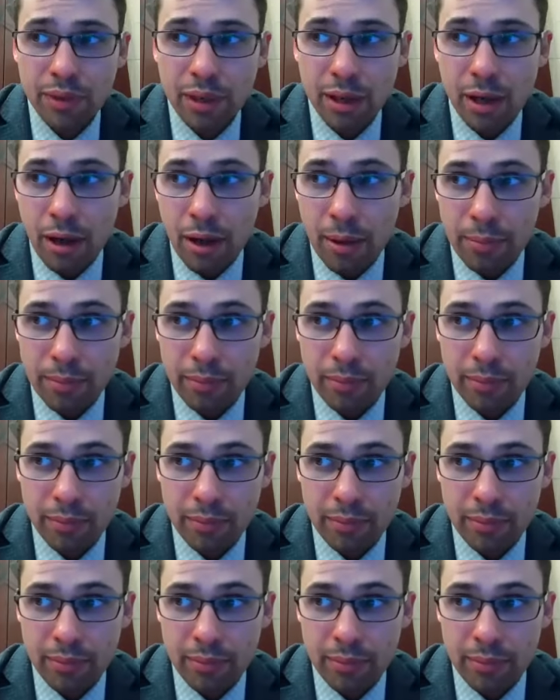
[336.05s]
The
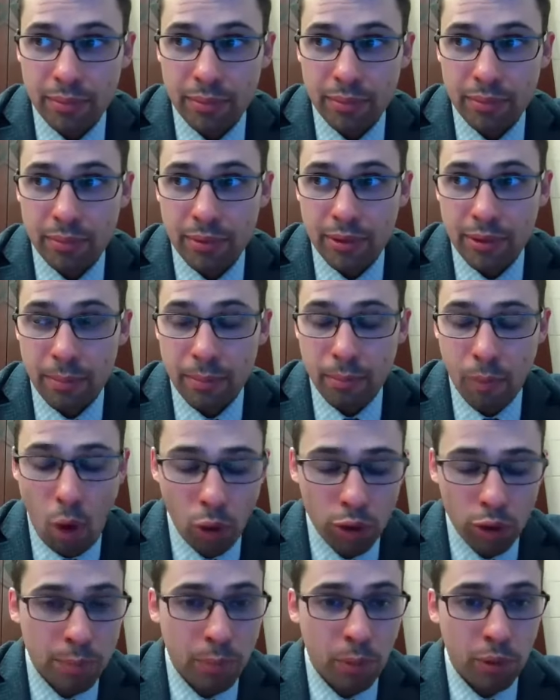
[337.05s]

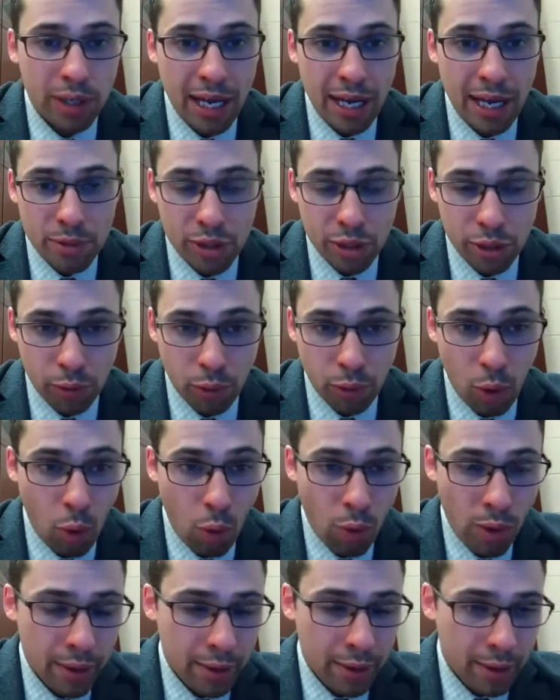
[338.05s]
multiple games in a
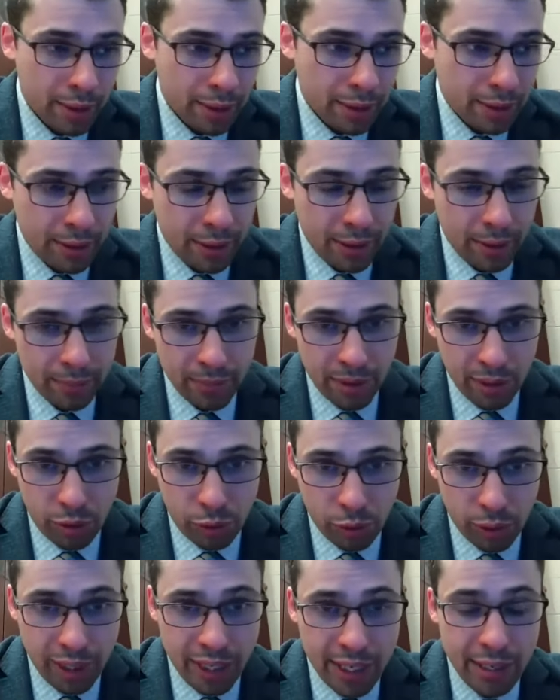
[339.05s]
row, the
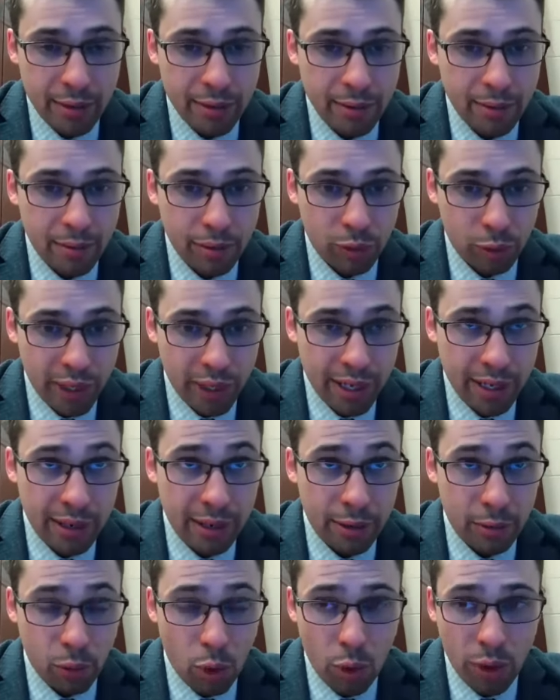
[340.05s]
three
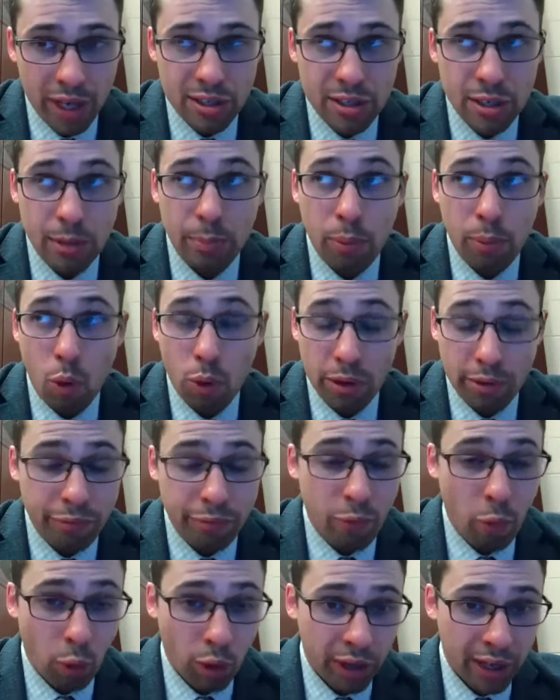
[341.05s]
in a row against an opponent,
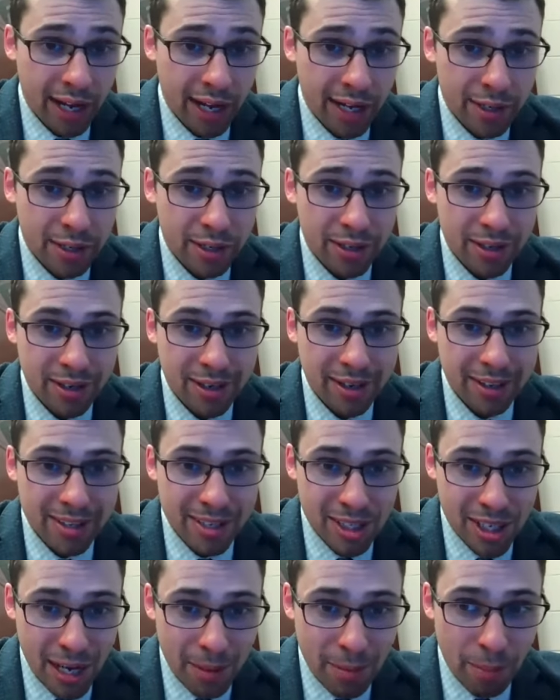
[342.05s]
four against the
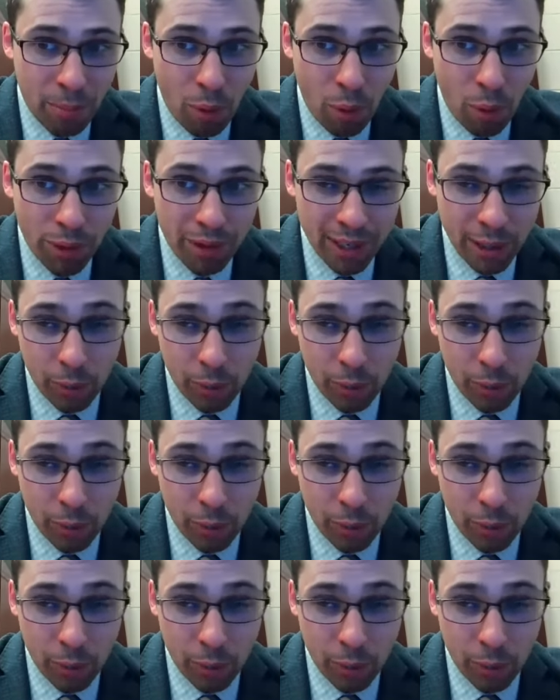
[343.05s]
same opponent.